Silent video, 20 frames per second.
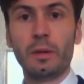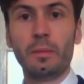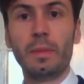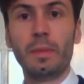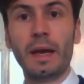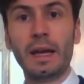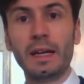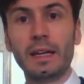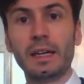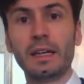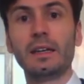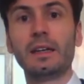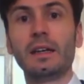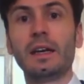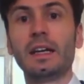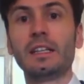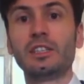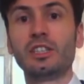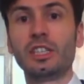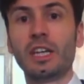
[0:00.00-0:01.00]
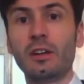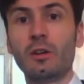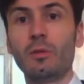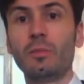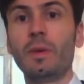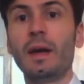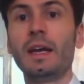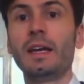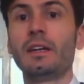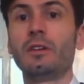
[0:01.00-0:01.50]
banking and shadow
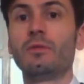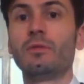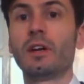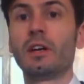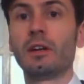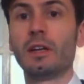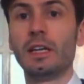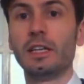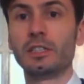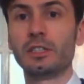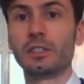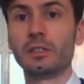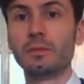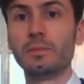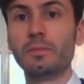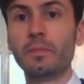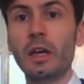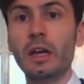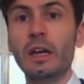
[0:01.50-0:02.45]
banking regulation,